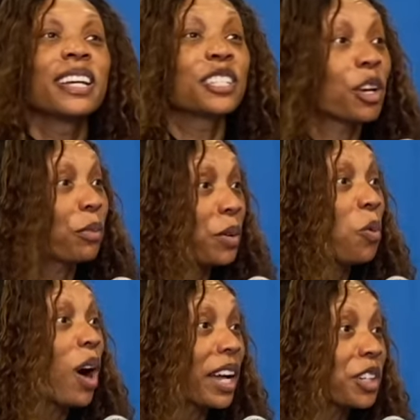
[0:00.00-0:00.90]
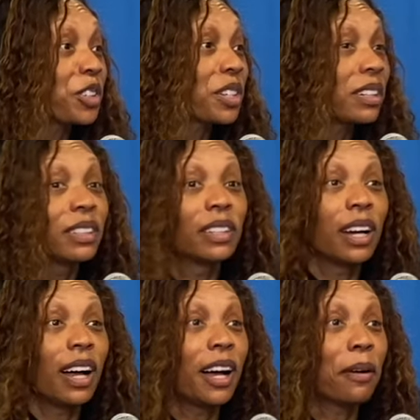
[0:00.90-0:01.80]
So we watched
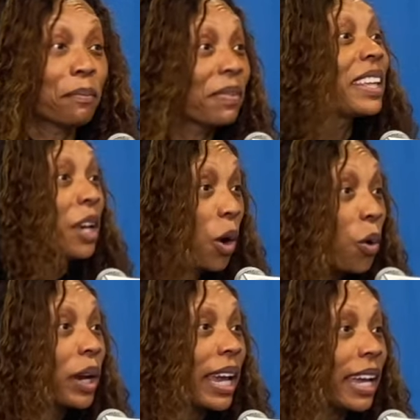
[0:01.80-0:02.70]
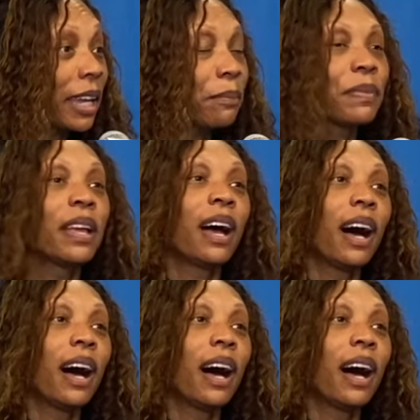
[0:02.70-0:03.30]
the whole game.